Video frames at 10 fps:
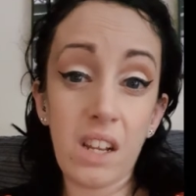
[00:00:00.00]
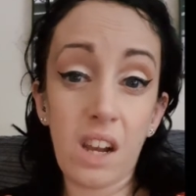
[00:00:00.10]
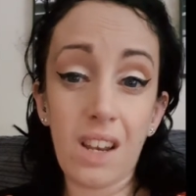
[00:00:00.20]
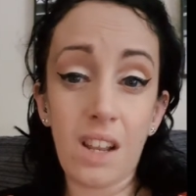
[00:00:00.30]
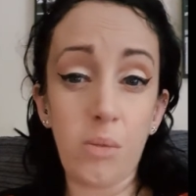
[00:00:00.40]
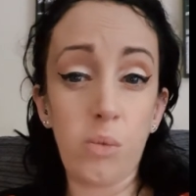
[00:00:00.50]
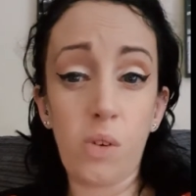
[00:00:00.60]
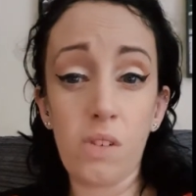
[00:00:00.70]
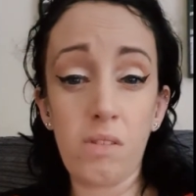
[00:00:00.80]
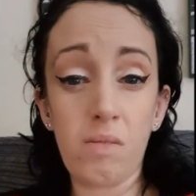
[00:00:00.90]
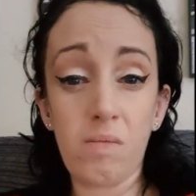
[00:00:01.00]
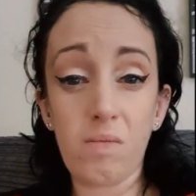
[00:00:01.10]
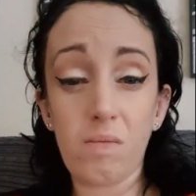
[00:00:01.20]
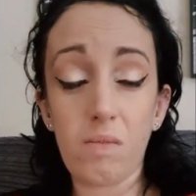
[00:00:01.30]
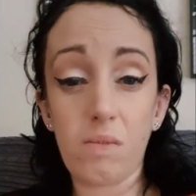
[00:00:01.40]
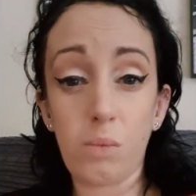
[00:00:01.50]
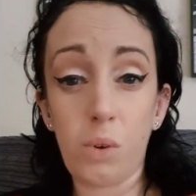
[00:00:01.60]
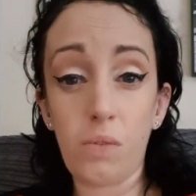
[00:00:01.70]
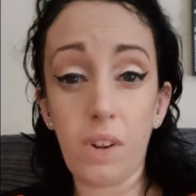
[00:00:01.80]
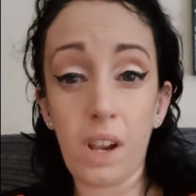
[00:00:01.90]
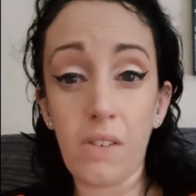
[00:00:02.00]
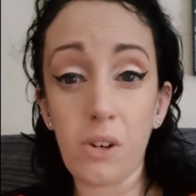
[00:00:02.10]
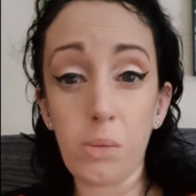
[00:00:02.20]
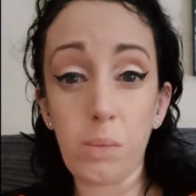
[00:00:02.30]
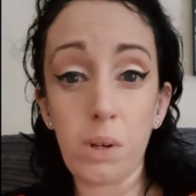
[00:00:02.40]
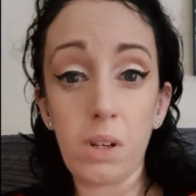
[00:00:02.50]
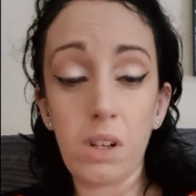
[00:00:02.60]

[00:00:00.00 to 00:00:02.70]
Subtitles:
it had like one flare up,